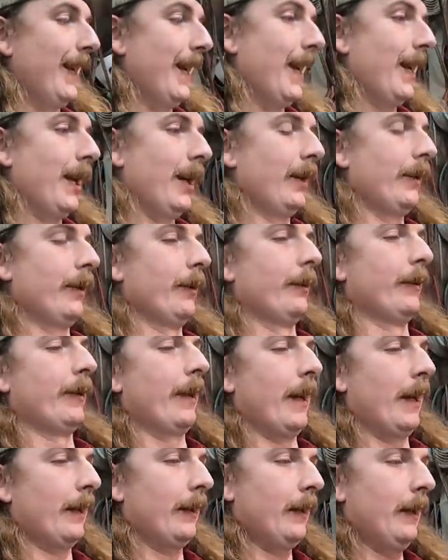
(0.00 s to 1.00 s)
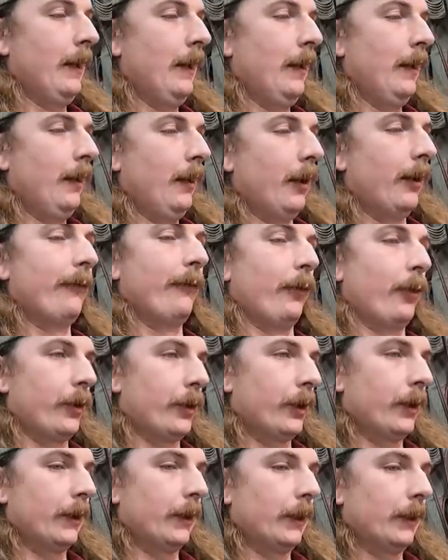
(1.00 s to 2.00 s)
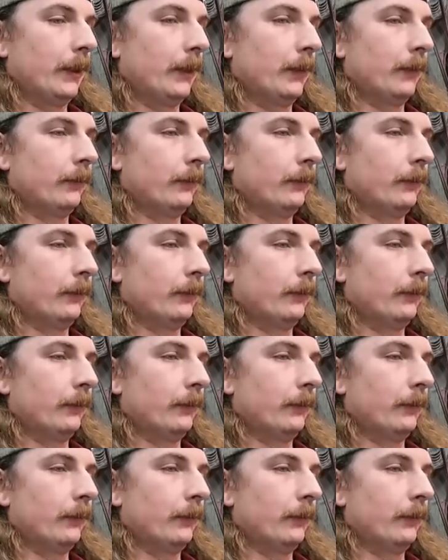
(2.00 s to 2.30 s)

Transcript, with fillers: I got to deal with that, unfortunately.